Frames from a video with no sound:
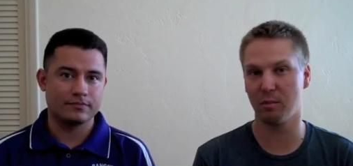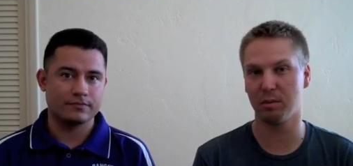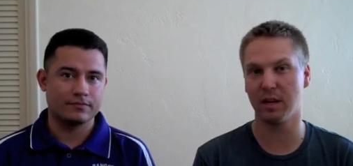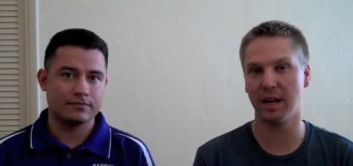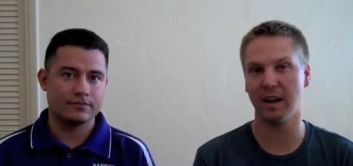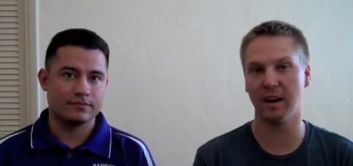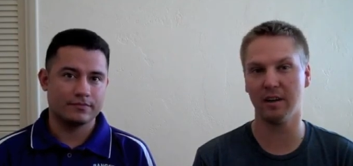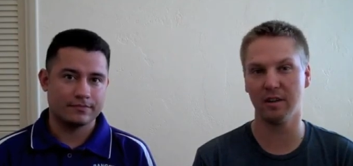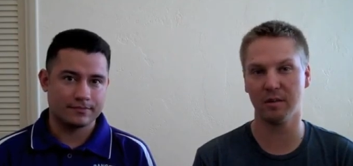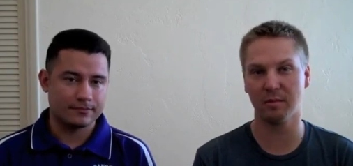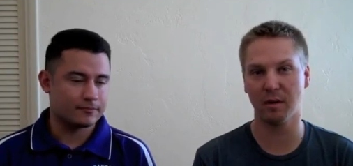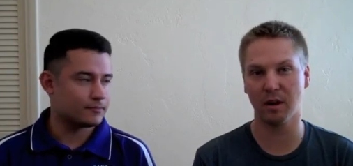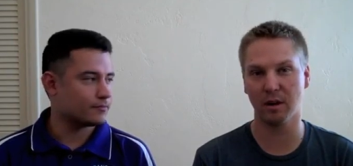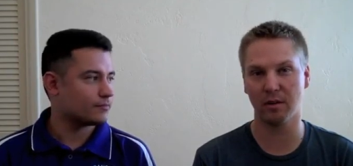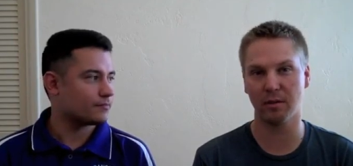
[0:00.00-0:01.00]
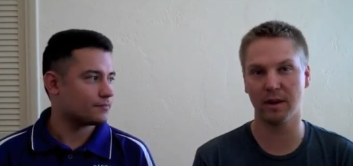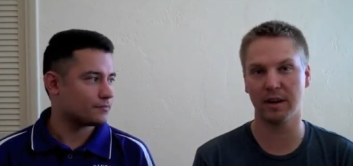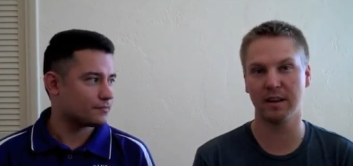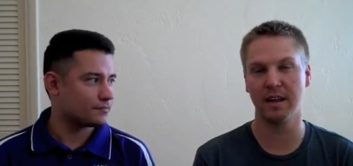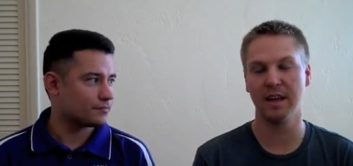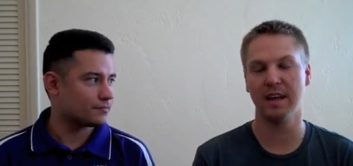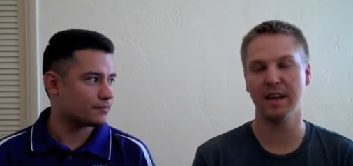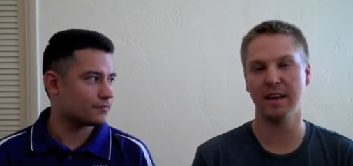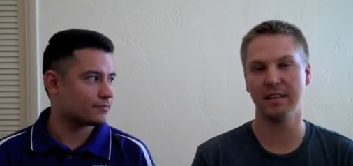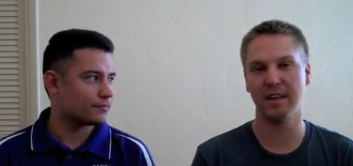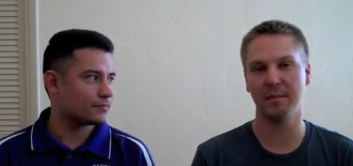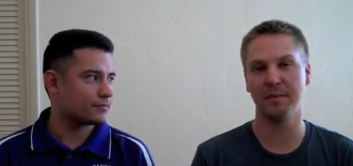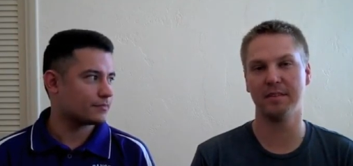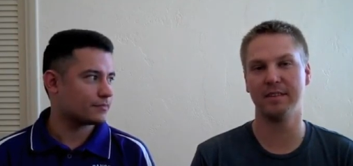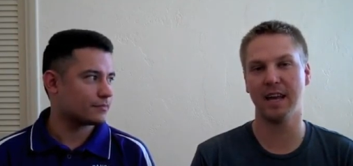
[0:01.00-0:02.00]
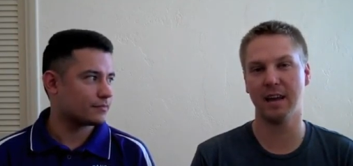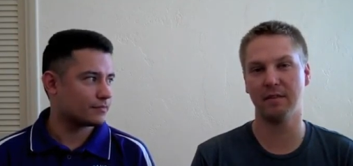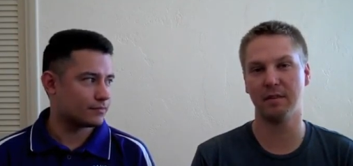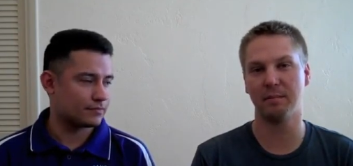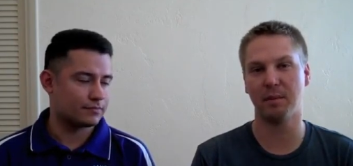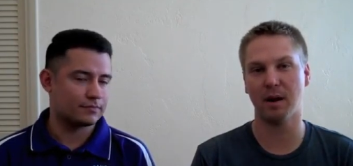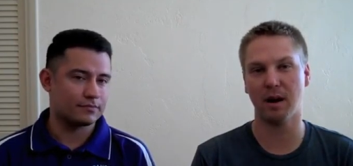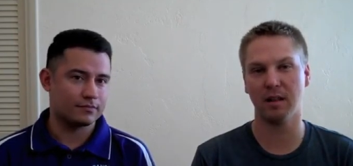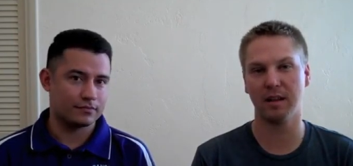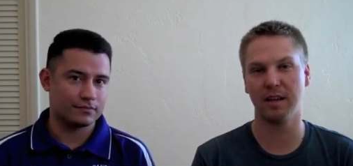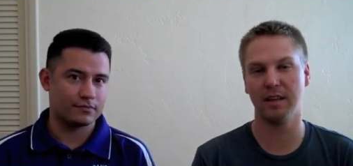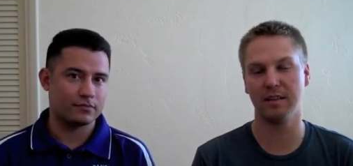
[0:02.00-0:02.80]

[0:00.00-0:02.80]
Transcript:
Speaker 1: who played under Mark Richt. His name is David Pollack.